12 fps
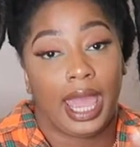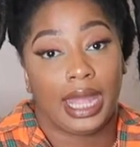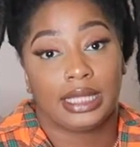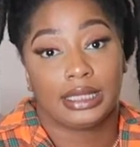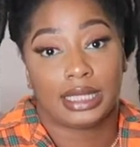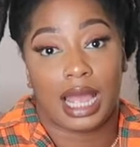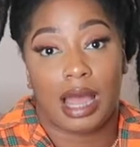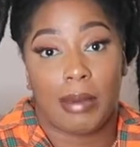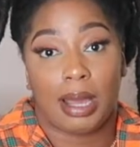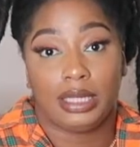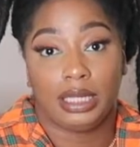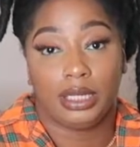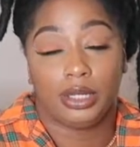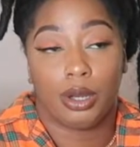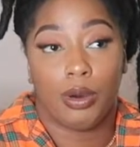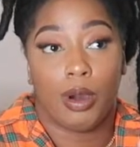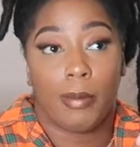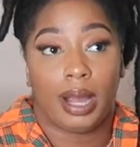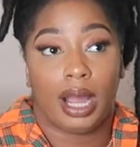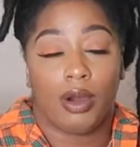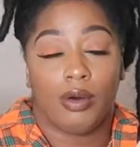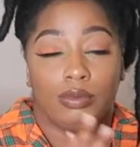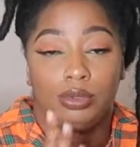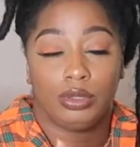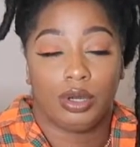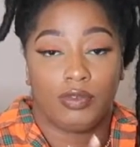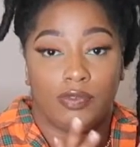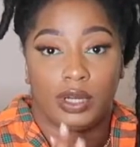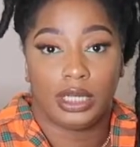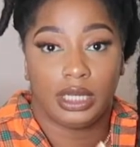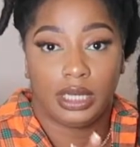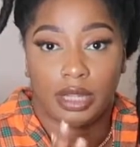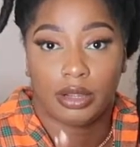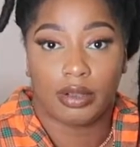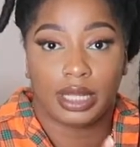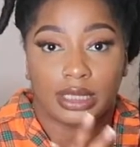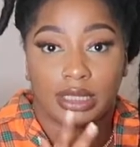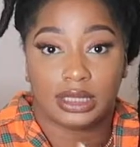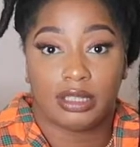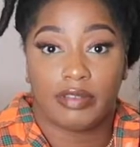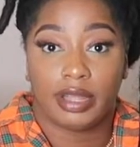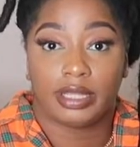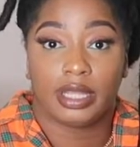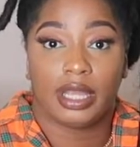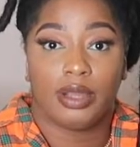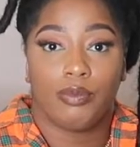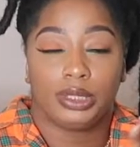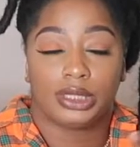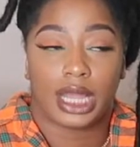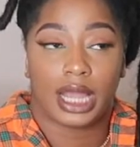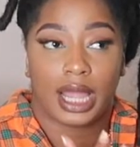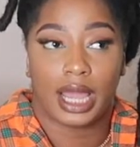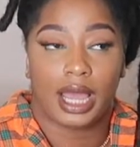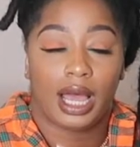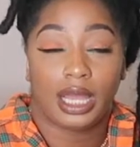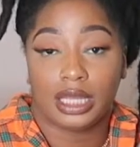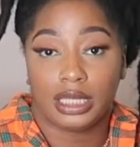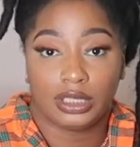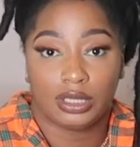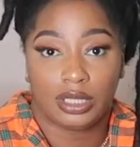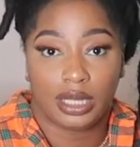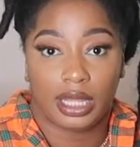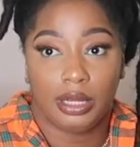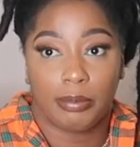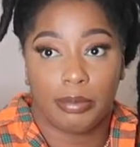At the time, I didn't know about, you know, funding and grants and stuff like that, which I'll get into that later.